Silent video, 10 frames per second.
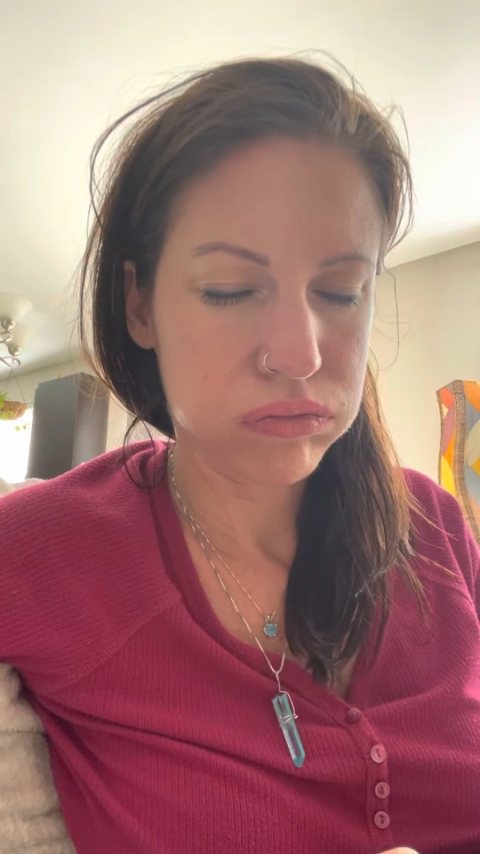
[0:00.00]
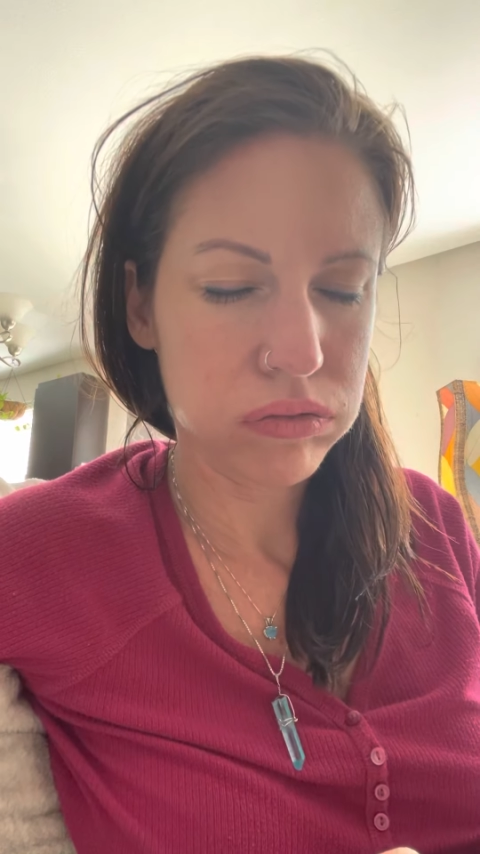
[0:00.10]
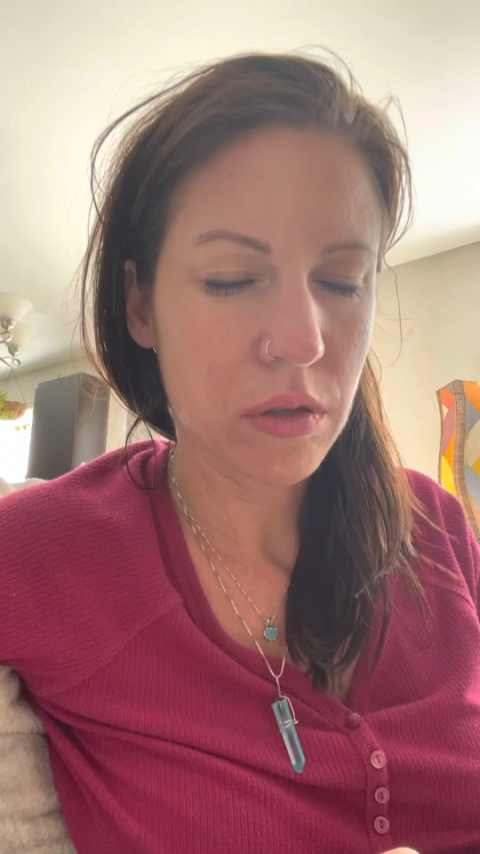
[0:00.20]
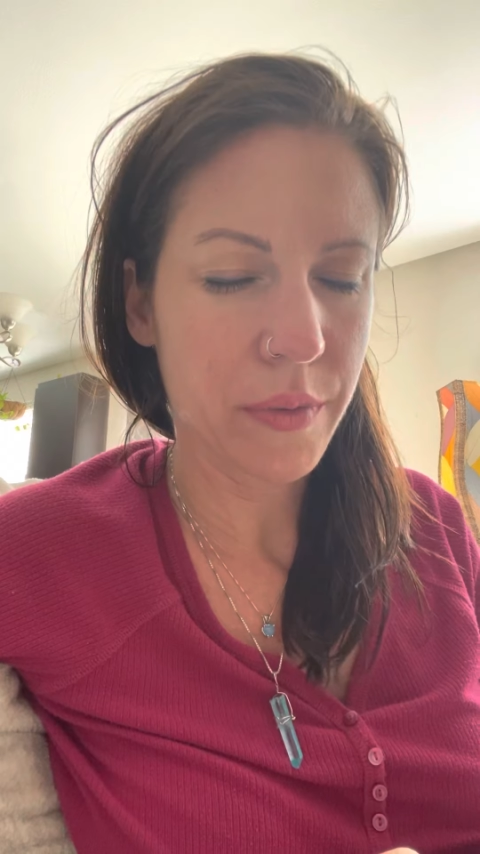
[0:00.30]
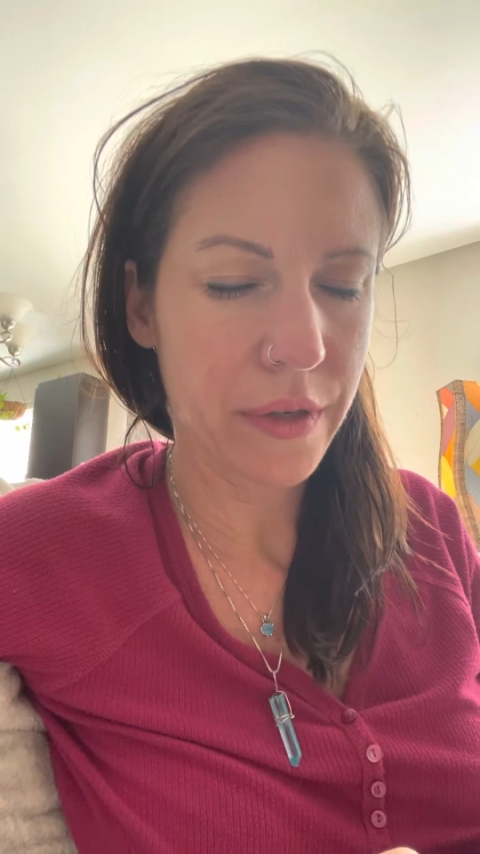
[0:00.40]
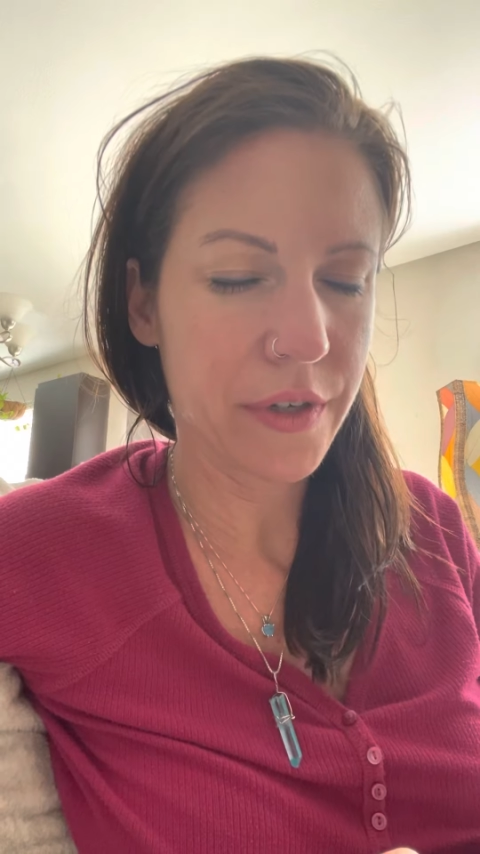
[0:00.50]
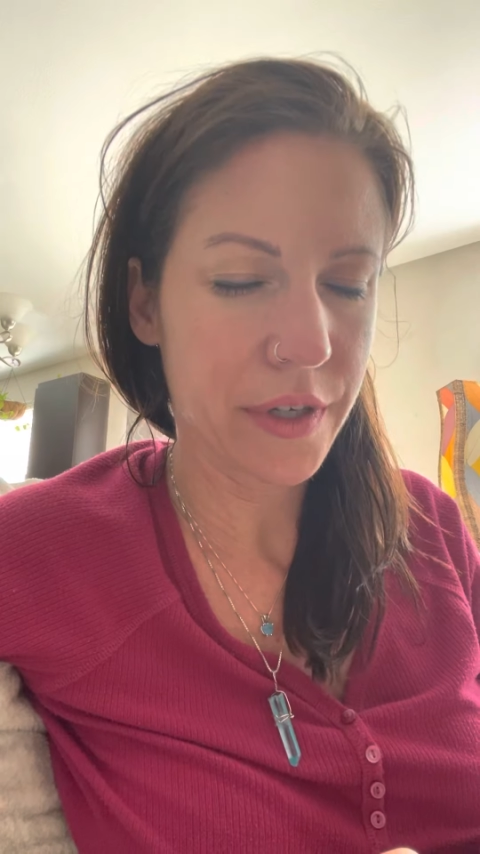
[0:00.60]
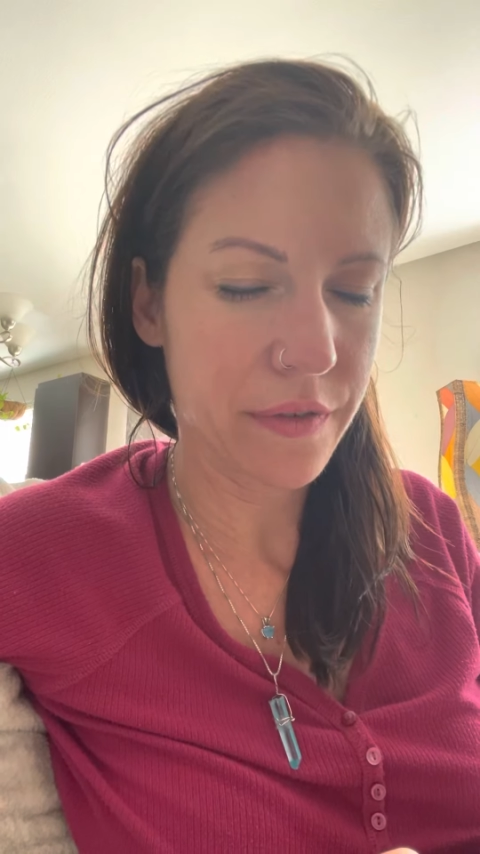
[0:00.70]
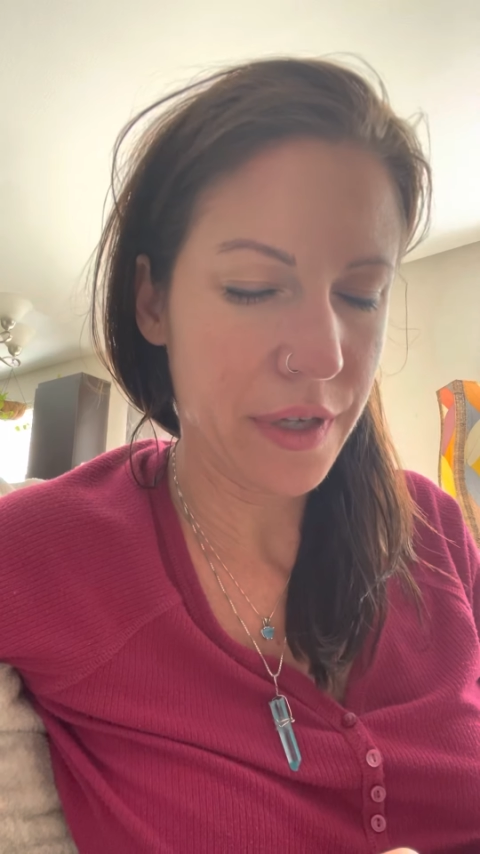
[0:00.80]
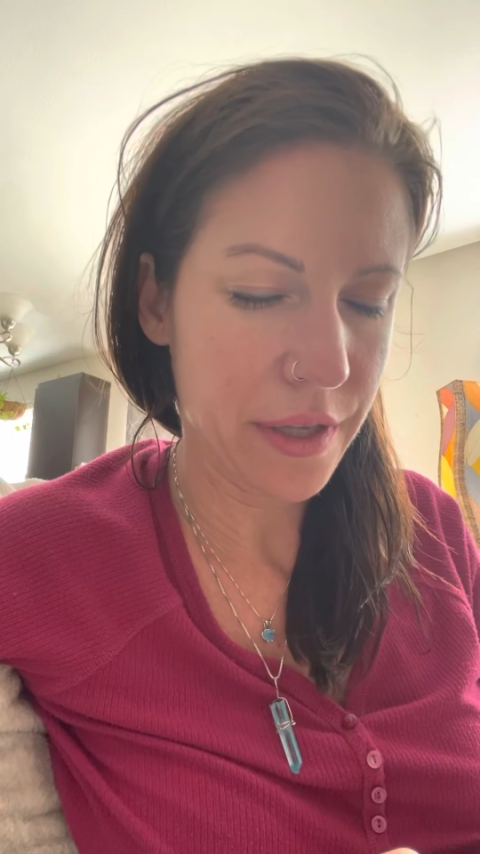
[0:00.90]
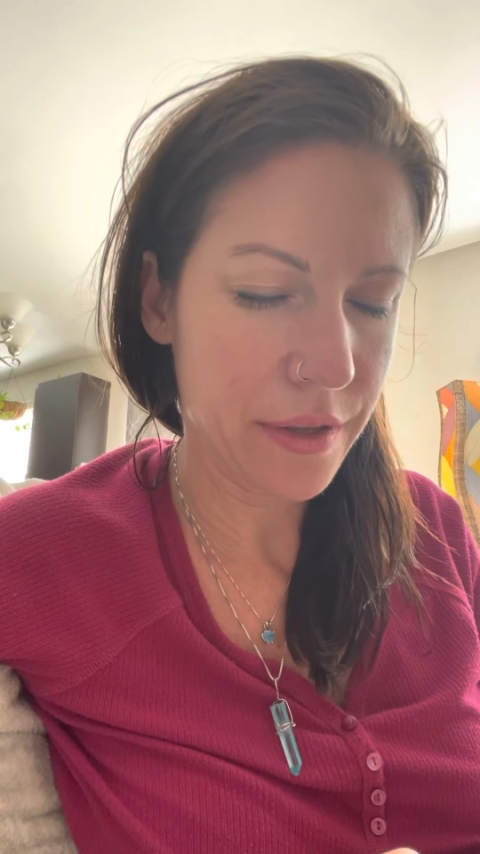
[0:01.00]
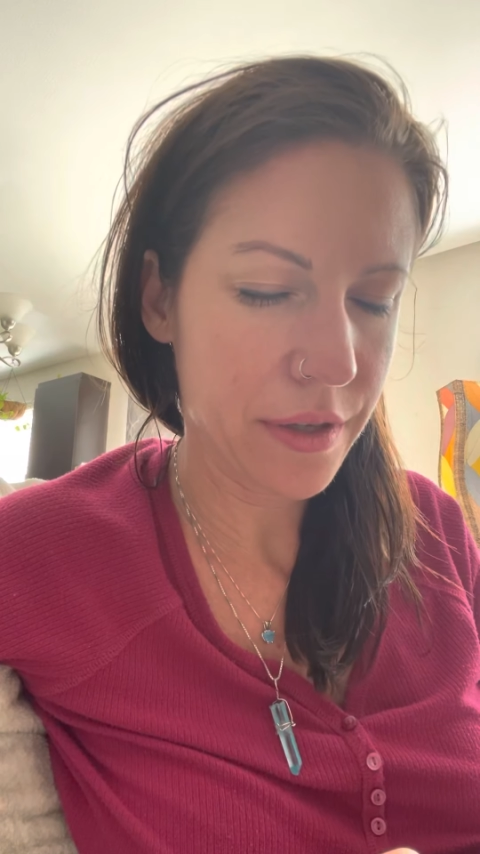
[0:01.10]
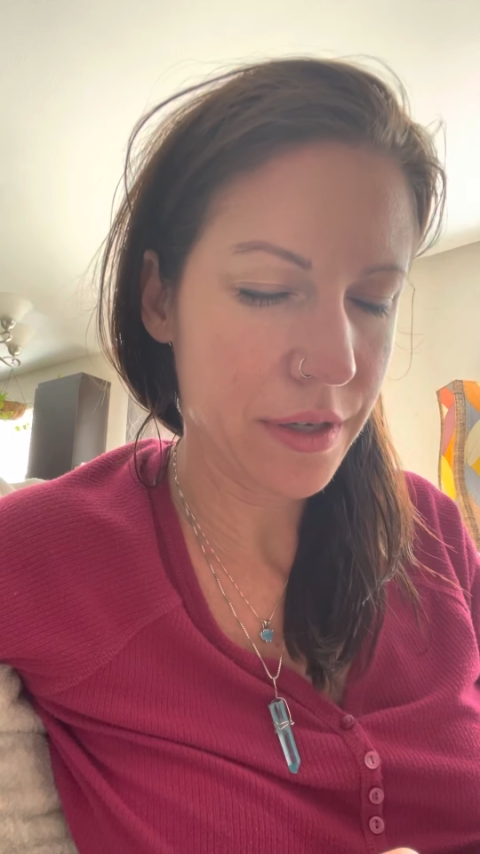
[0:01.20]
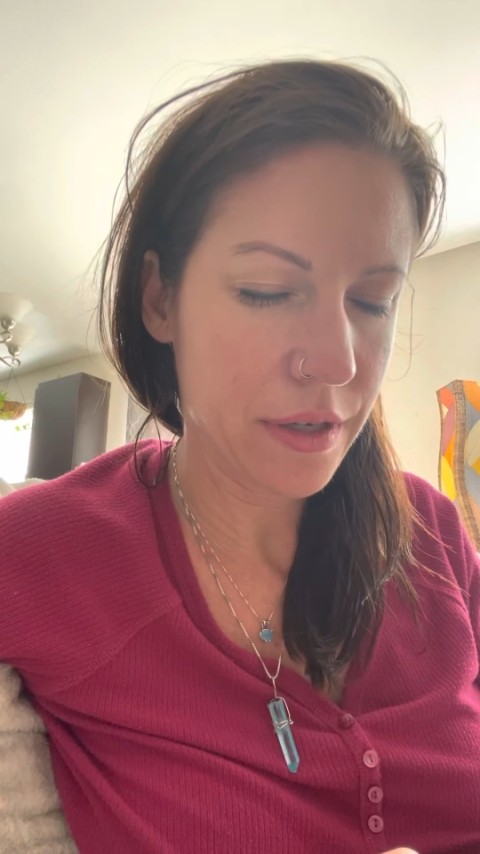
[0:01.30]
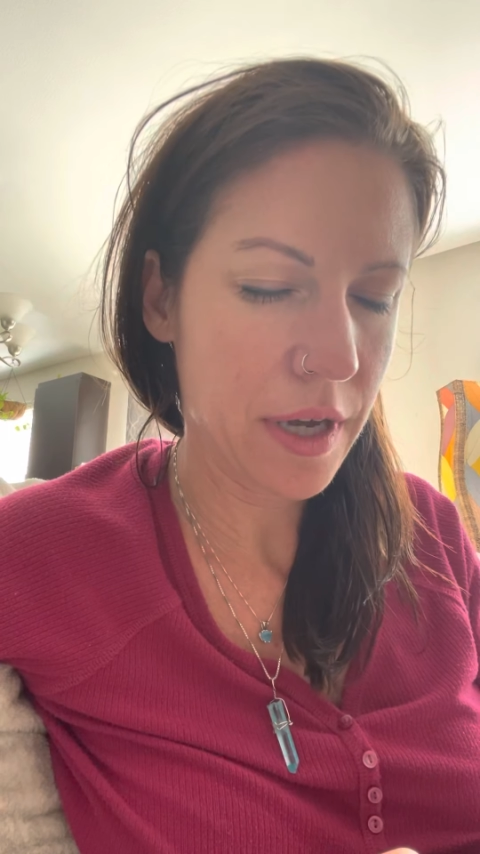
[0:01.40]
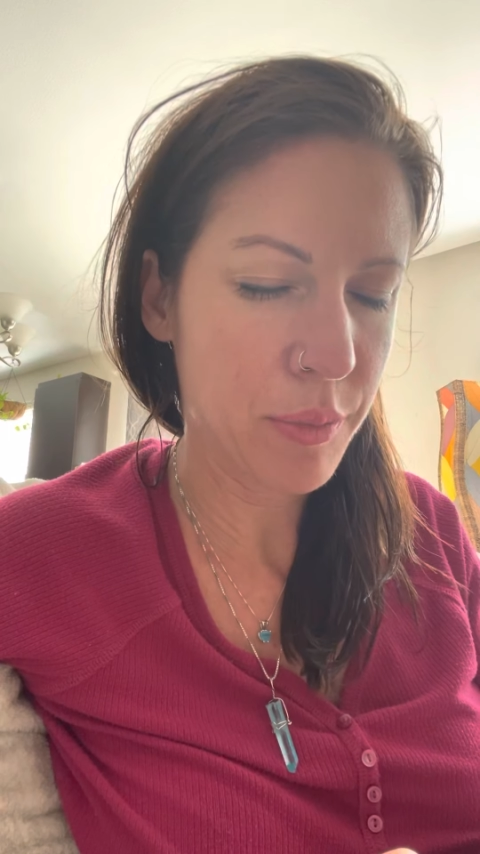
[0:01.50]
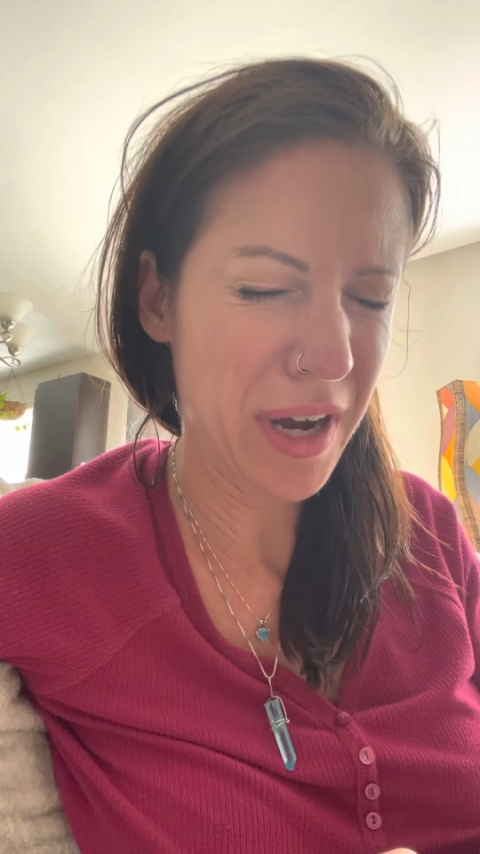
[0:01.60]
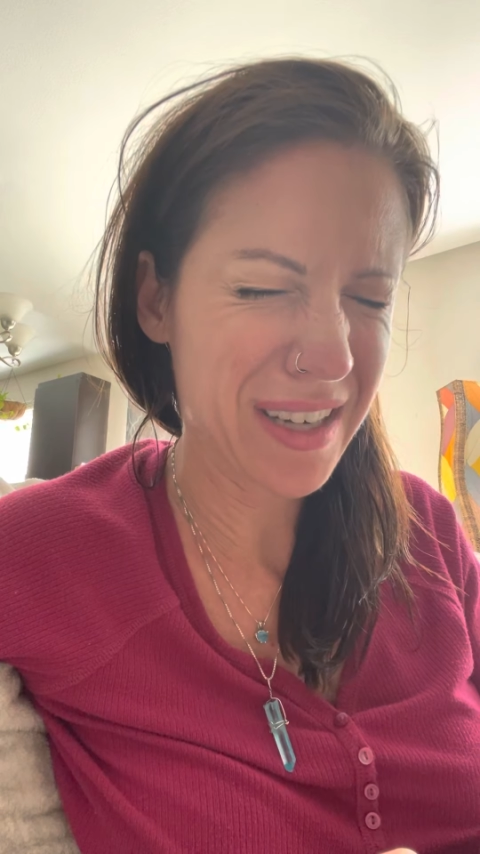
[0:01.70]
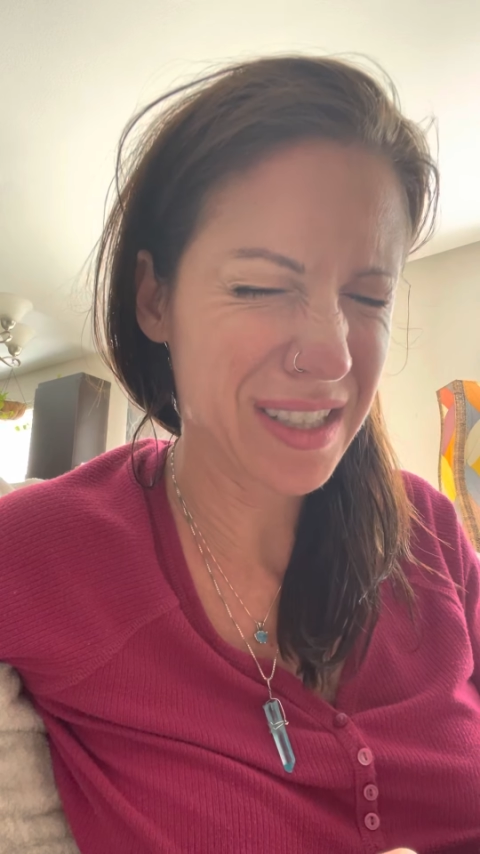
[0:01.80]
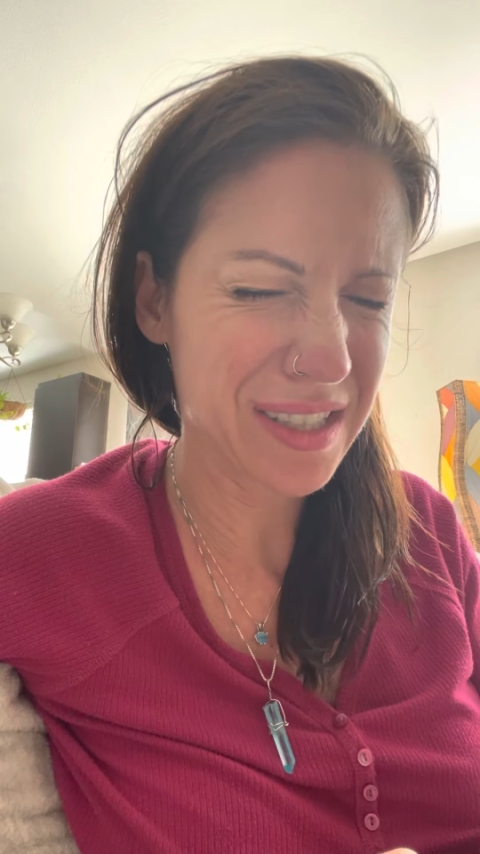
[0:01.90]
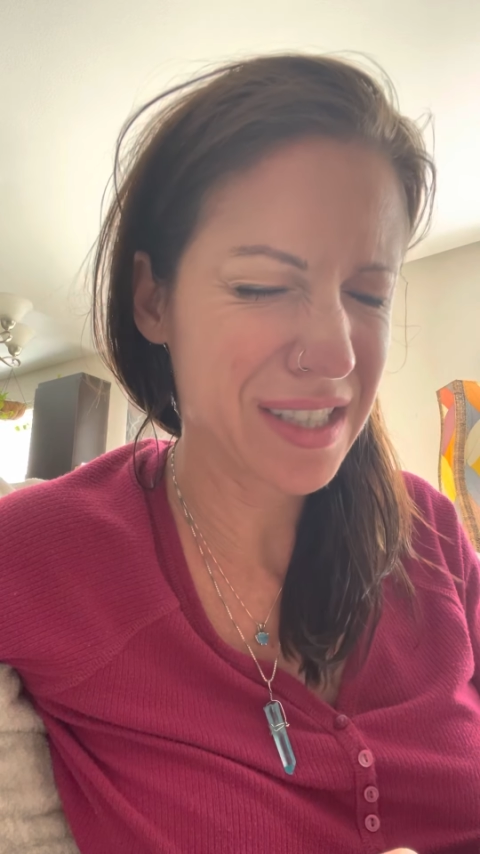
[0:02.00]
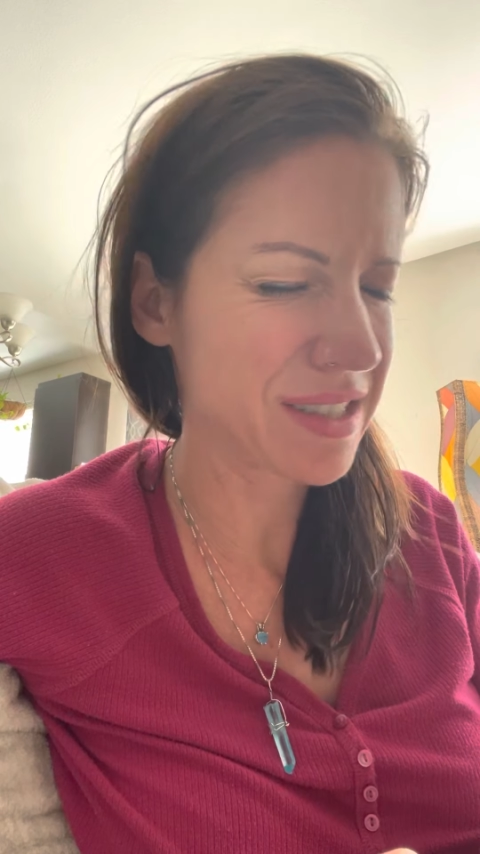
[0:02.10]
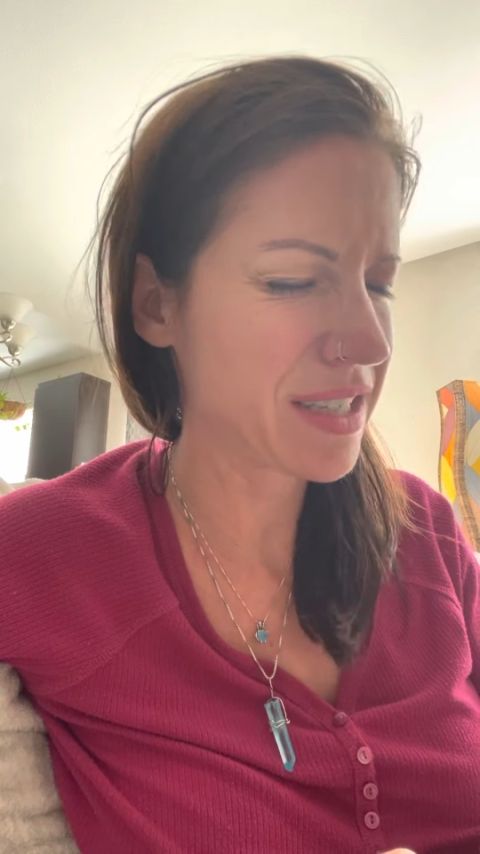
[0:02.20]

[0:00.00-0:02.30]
Unwavering faith. I practice this,